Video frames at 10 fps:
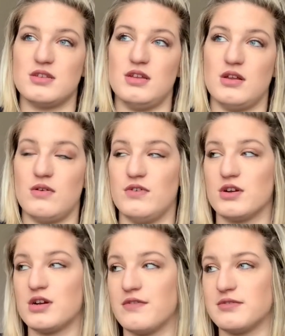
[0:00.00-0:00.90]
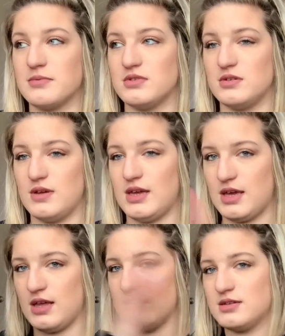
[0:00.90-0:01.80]
You know, if you're comfortable doing
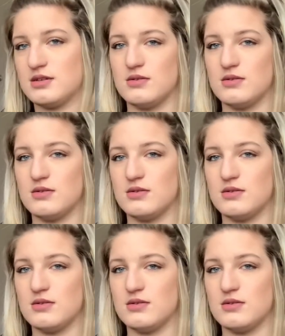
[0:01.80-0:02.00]
it,